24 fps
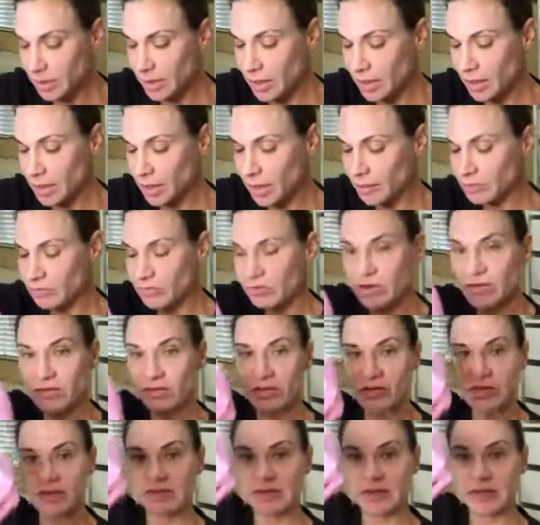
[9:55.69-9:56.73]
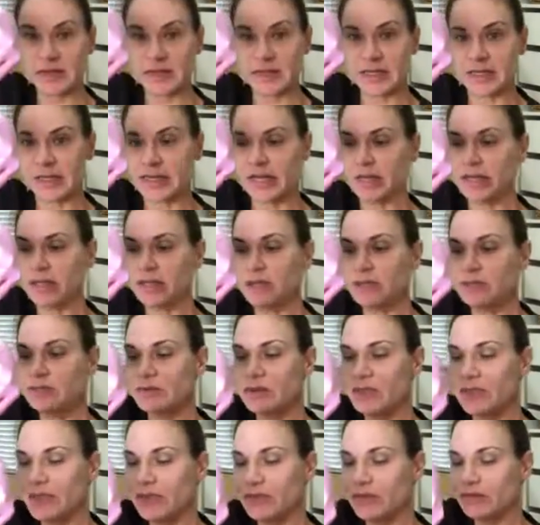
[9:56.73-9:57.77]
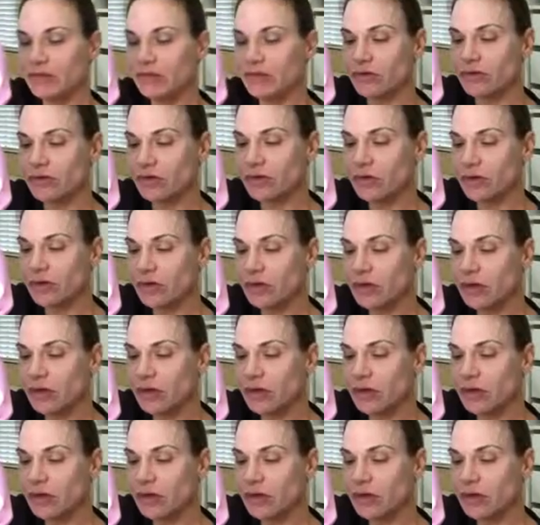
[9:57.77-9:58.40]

And I'm just basically getting the little canister